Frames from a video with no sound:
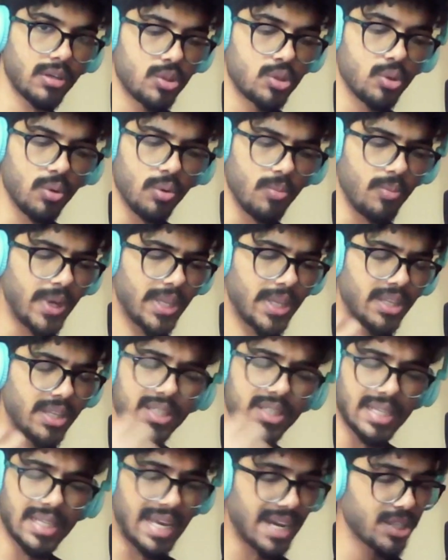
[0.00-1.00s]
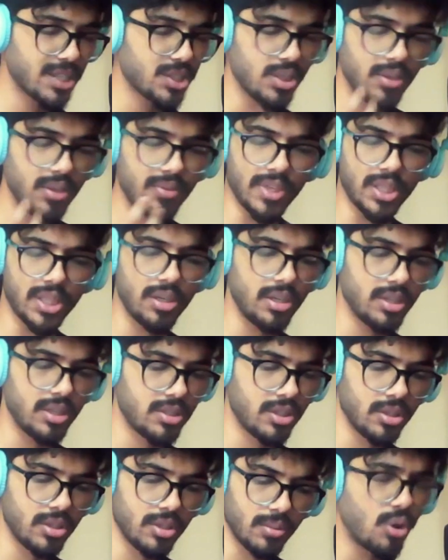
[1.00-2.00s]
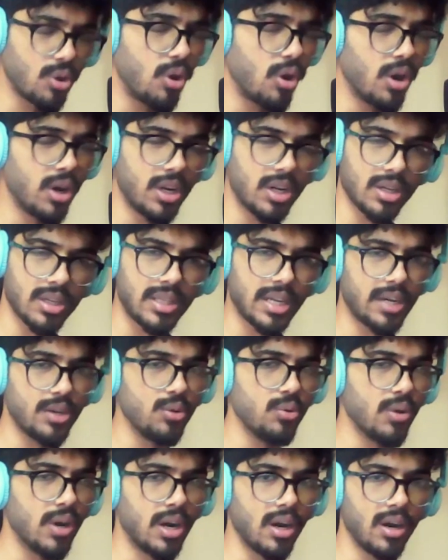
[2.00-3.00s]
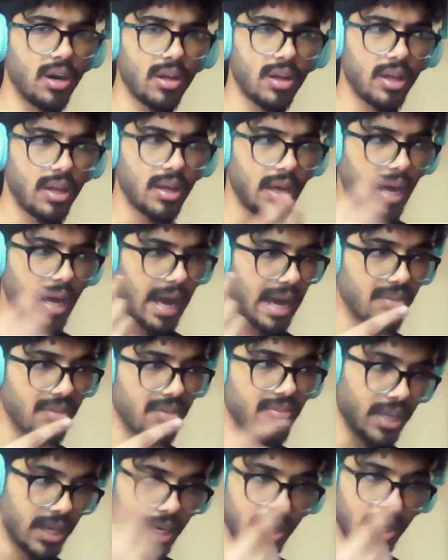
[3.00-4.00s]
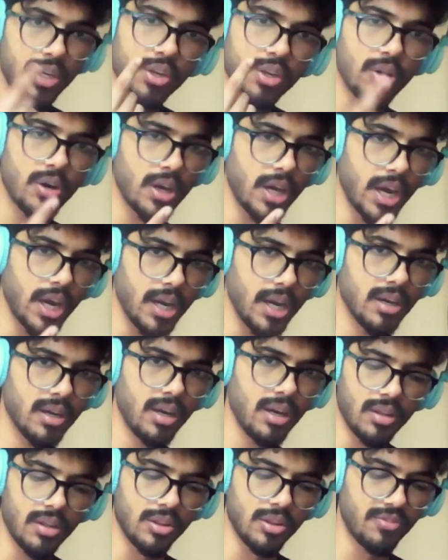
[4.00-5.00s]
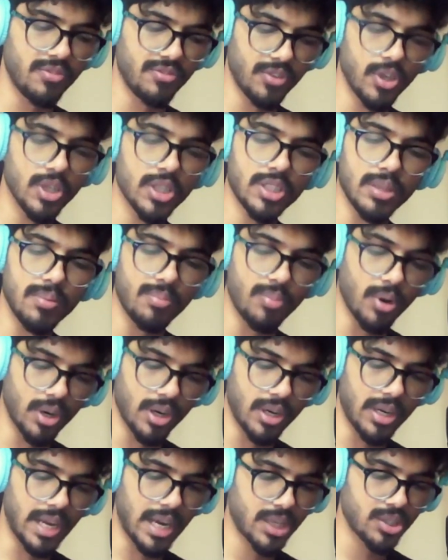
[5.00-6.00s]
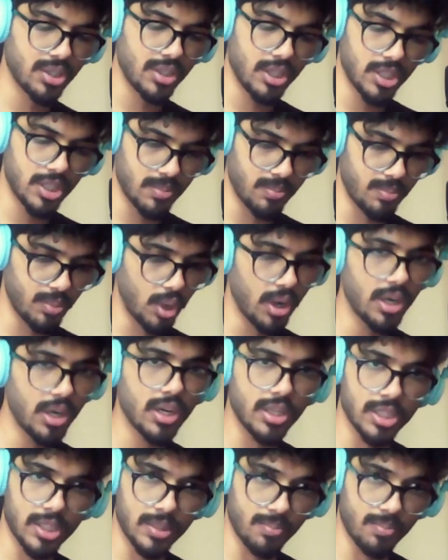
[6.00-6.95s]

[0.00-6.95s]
So whether it's an action, whether it's a thought that you are having in your head, the first important action is spot